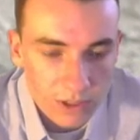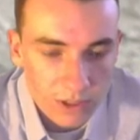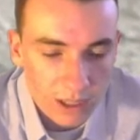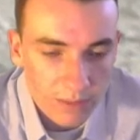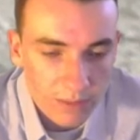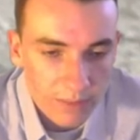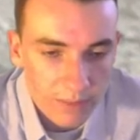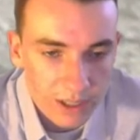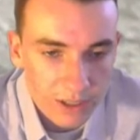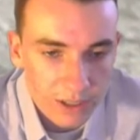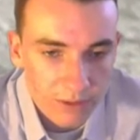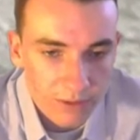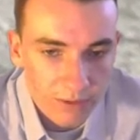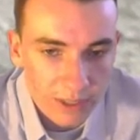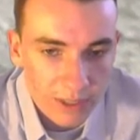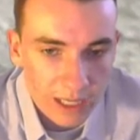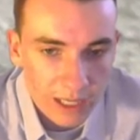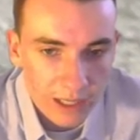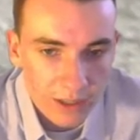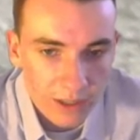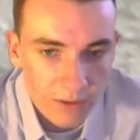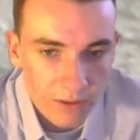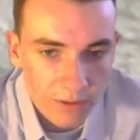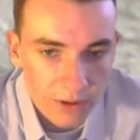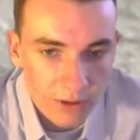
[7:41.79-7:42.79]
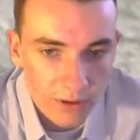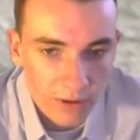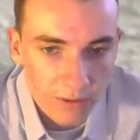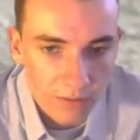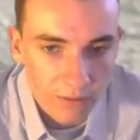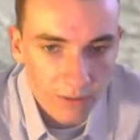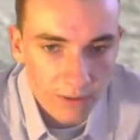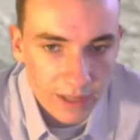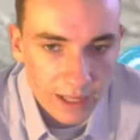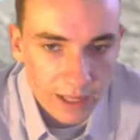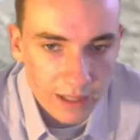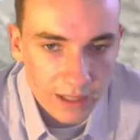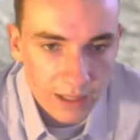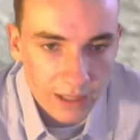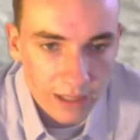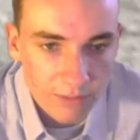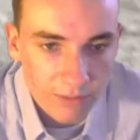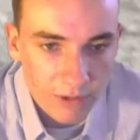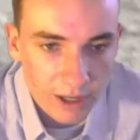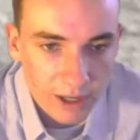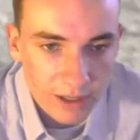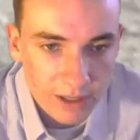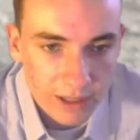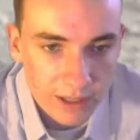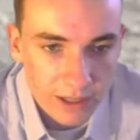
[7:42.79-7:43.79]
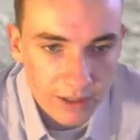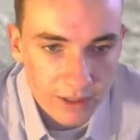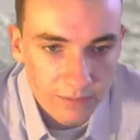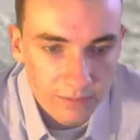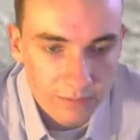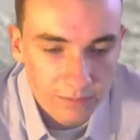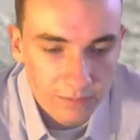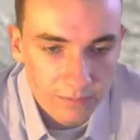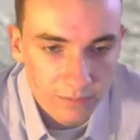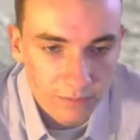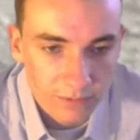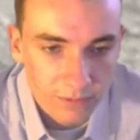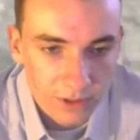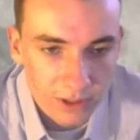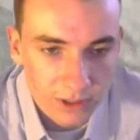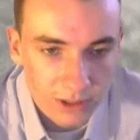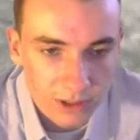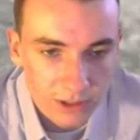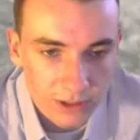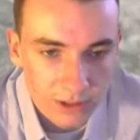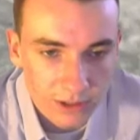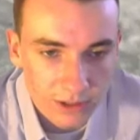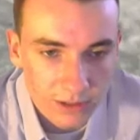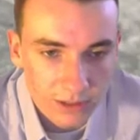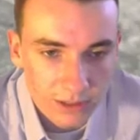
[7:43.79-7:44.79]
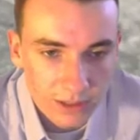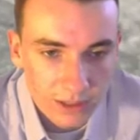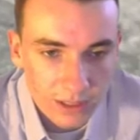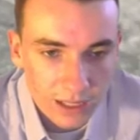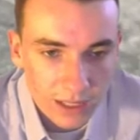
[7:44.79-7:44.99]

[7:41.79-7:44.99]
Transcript: just got to make sure we're kind of going over that lip right there, for sure.